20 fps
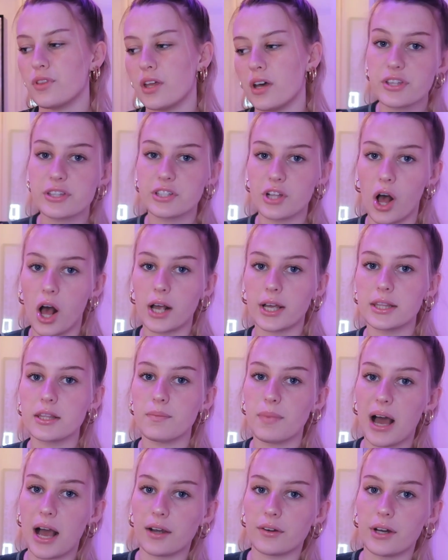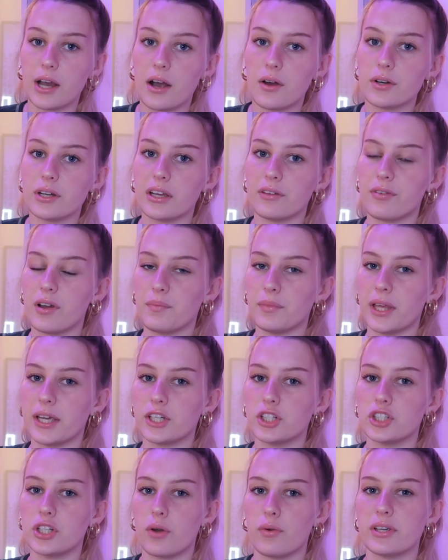the song in the background if I'm
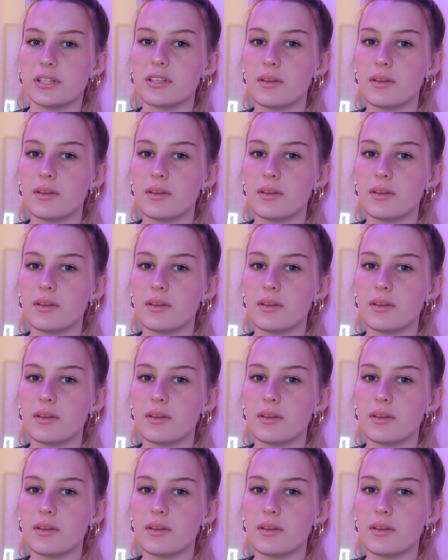like showing